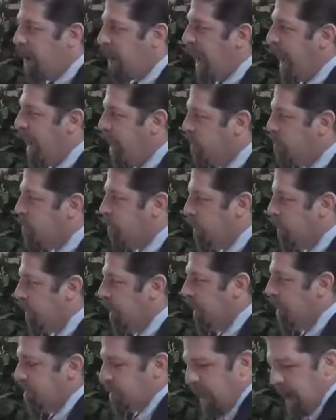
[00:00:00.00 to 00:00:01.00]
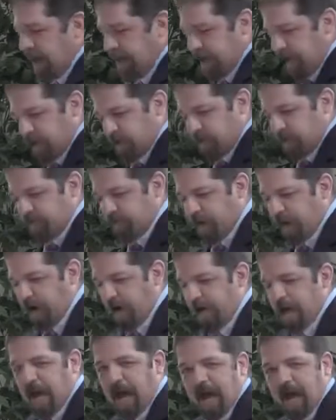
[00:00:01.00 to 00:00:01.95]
angel is identified